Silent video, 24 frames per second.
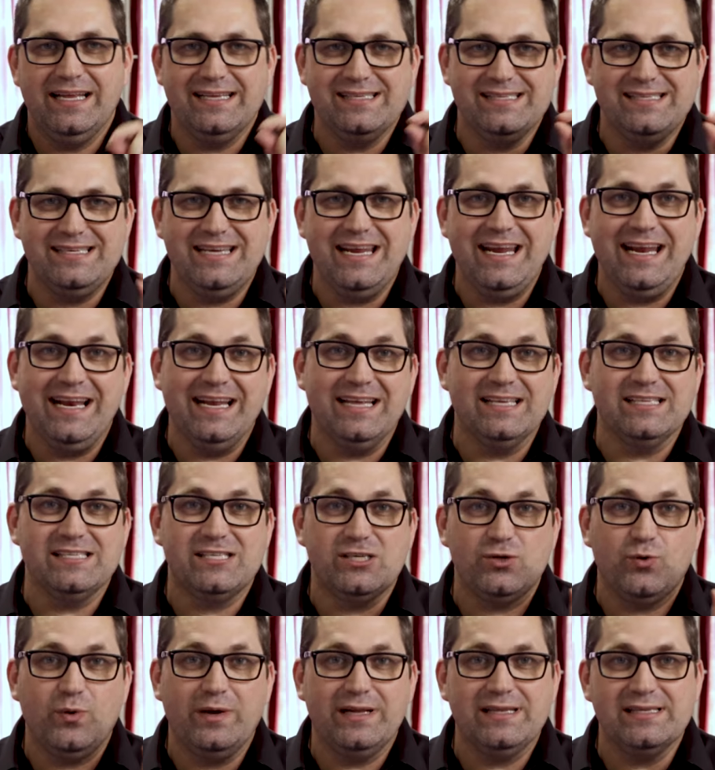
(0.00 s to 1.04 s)
is Dina's
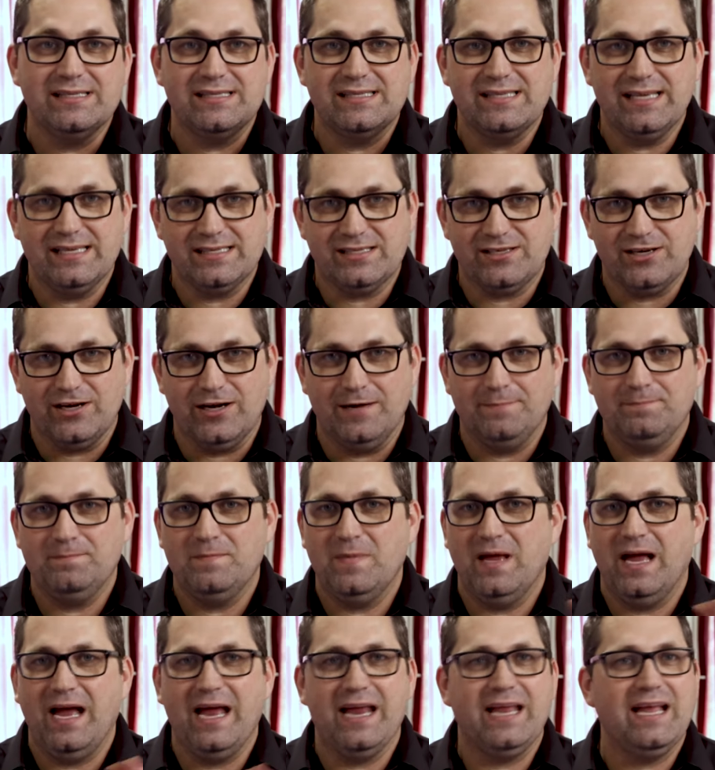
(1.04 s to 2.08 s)
twin sister.
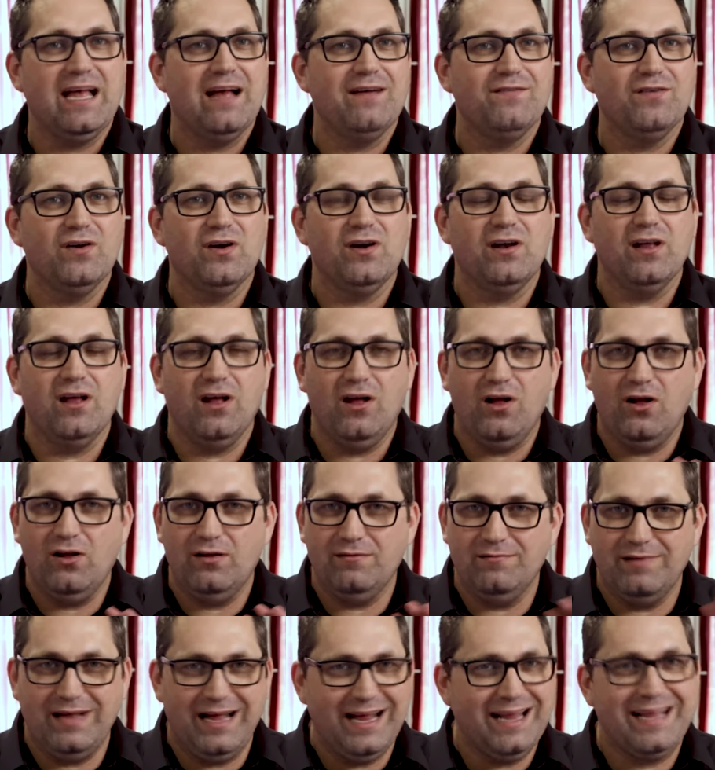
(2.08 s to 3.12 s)
I covered,
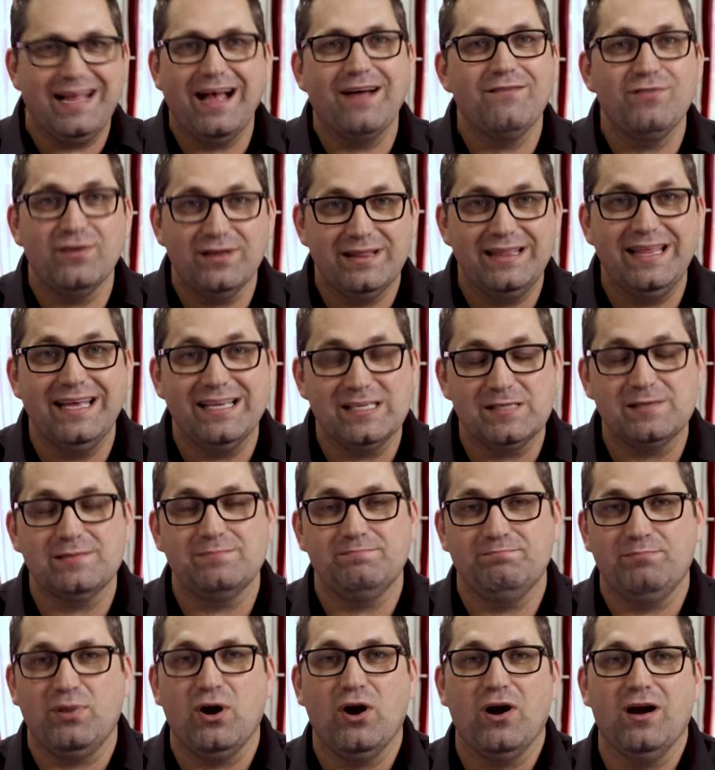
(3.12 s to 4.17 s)
I covered this
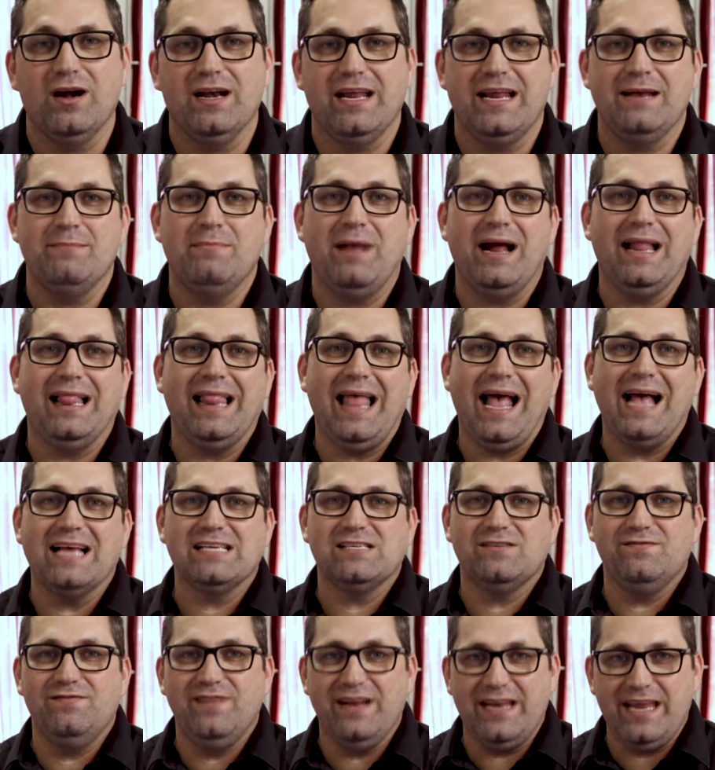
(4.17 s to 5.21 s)
part in my
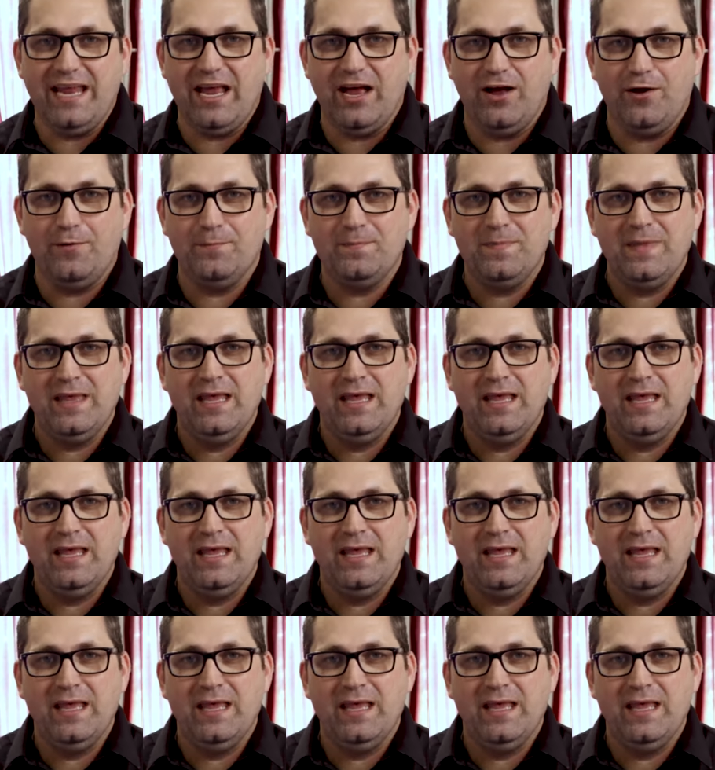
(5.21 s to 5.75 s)
last video.